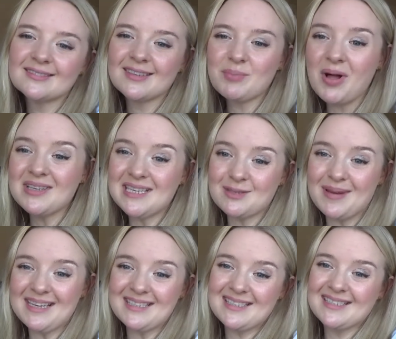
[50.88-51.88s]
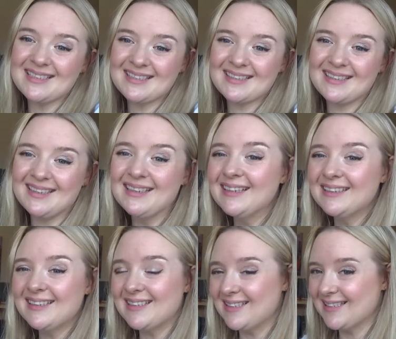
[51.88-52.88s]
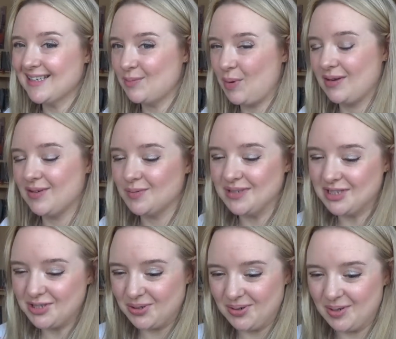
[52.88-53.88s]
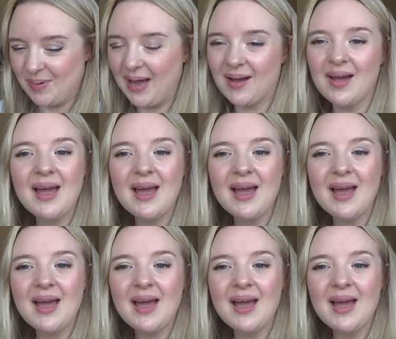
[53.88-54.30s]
Politics based. This is going to be a fun one to talk about.